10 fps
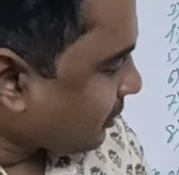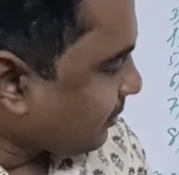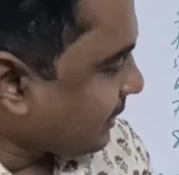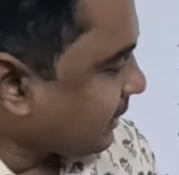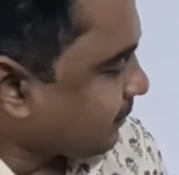the
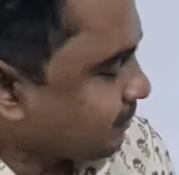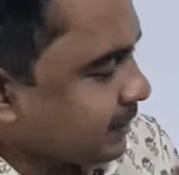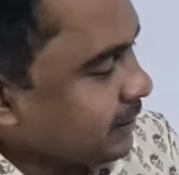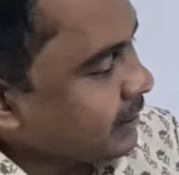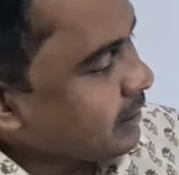money.
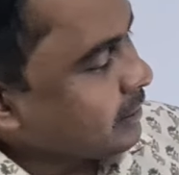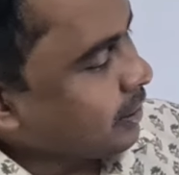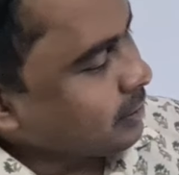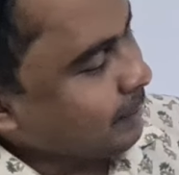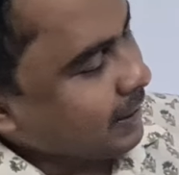Now
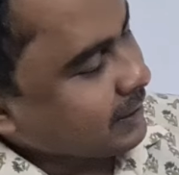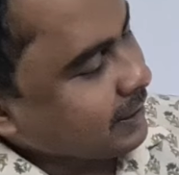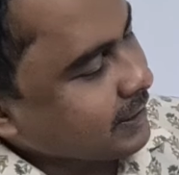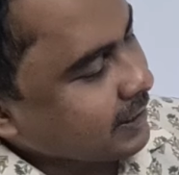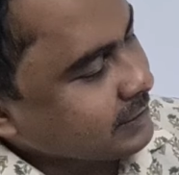the
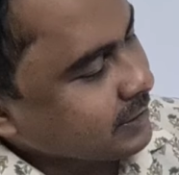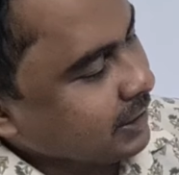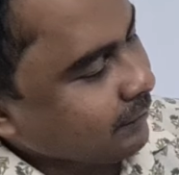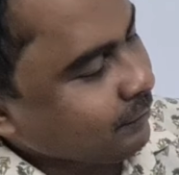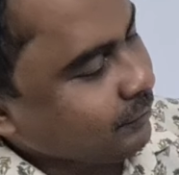market trades at
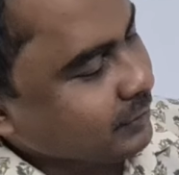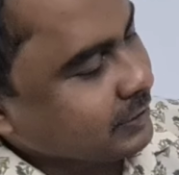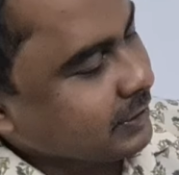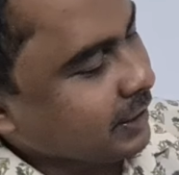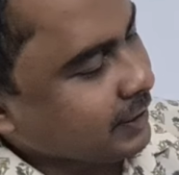like
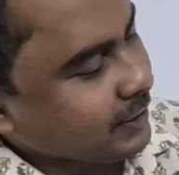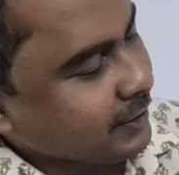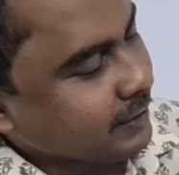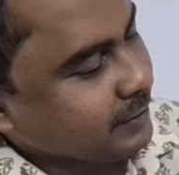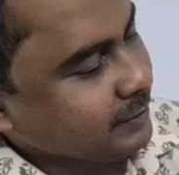5300.
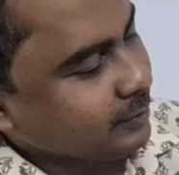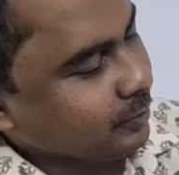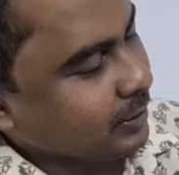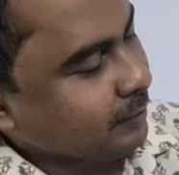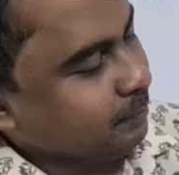
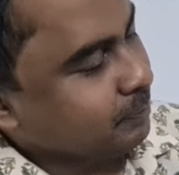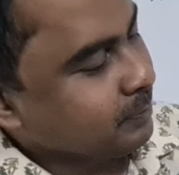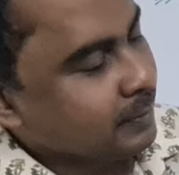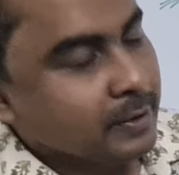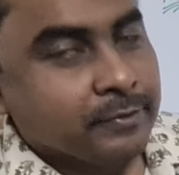Okay,
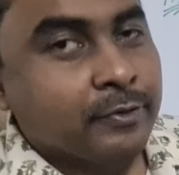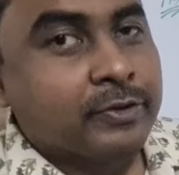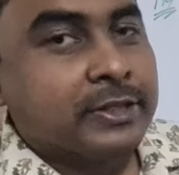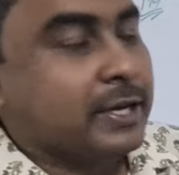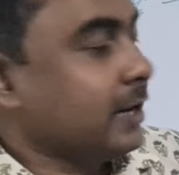
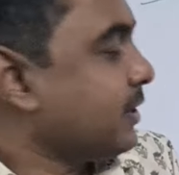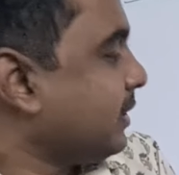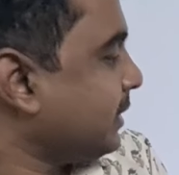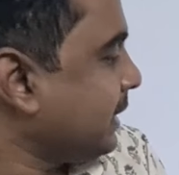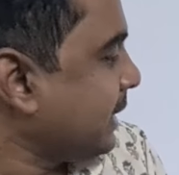5300.
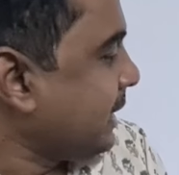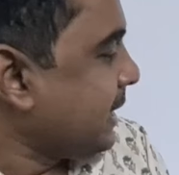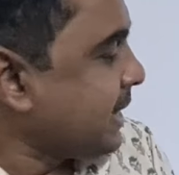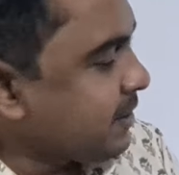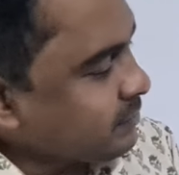
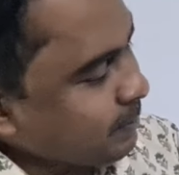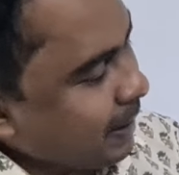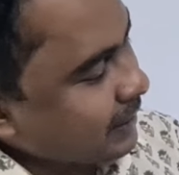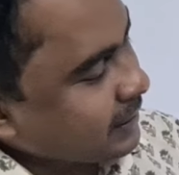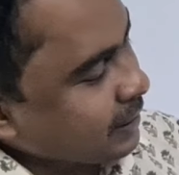If the
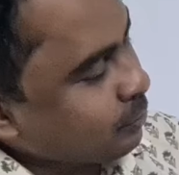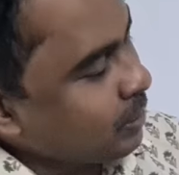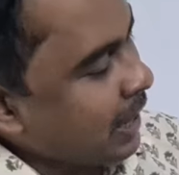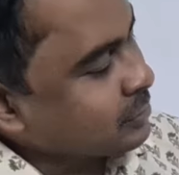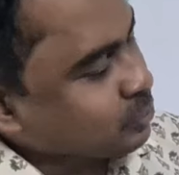market
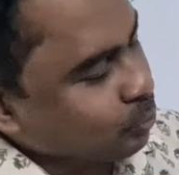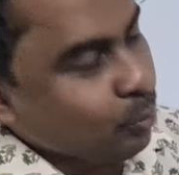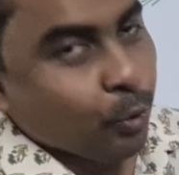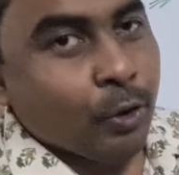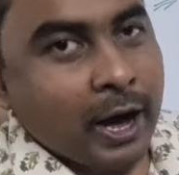has to
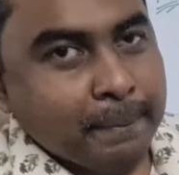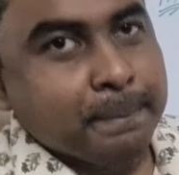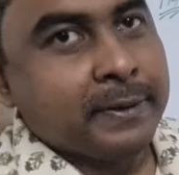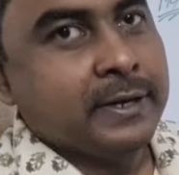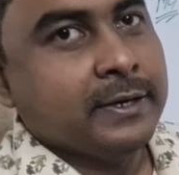go
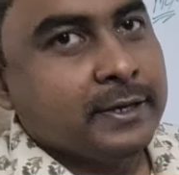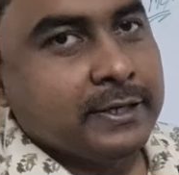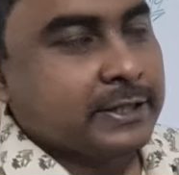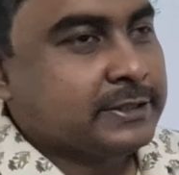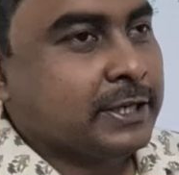up,
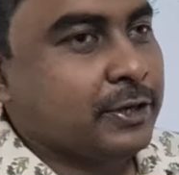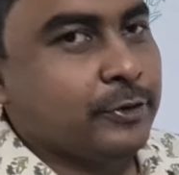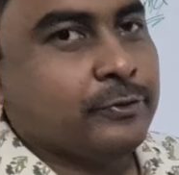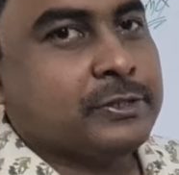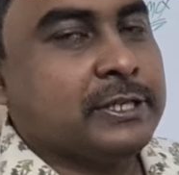let's say
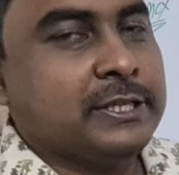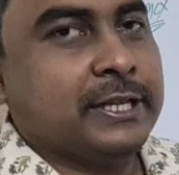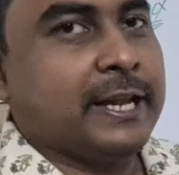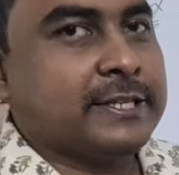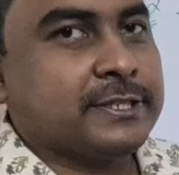you see in the
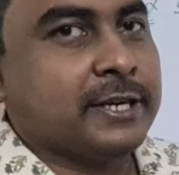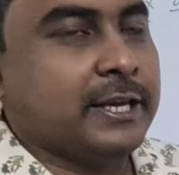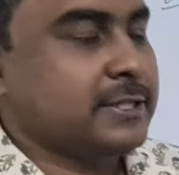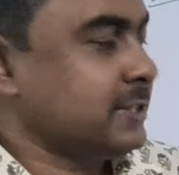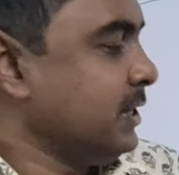next 2
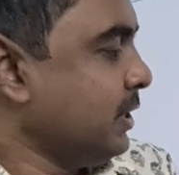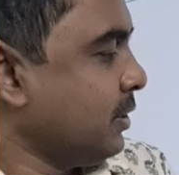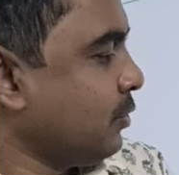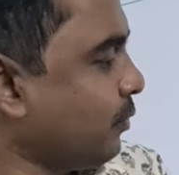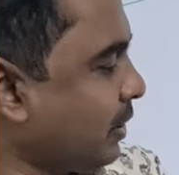days,
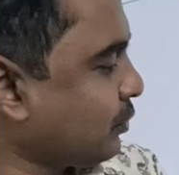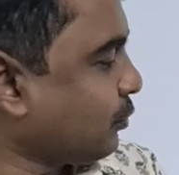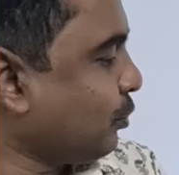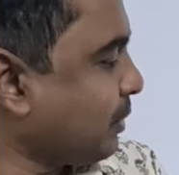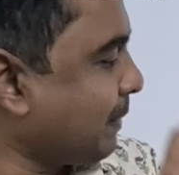you want to
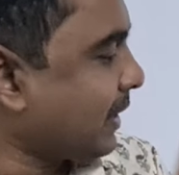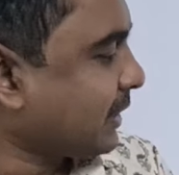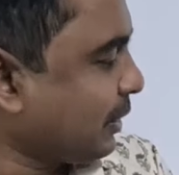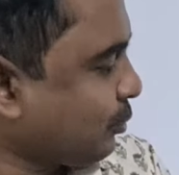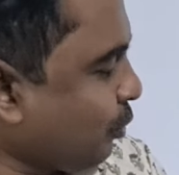go, the
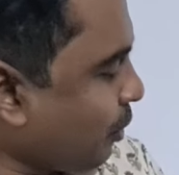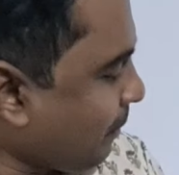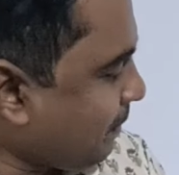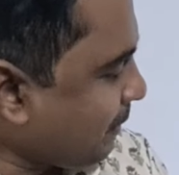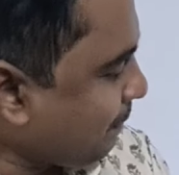market
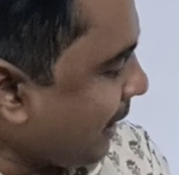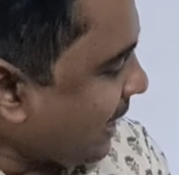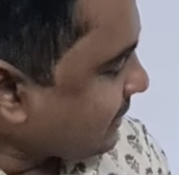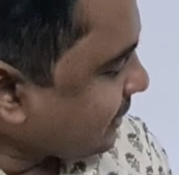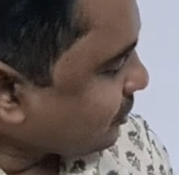go up,
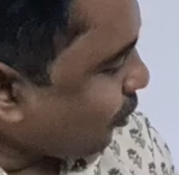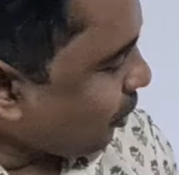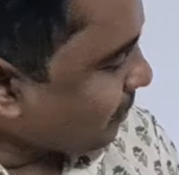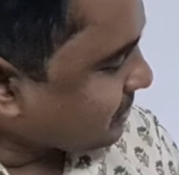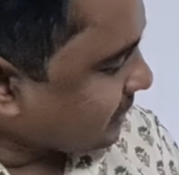buy this call
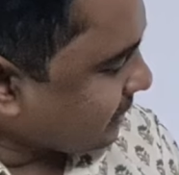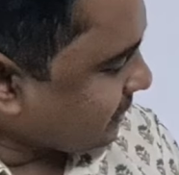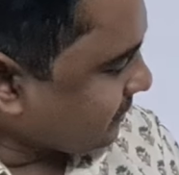option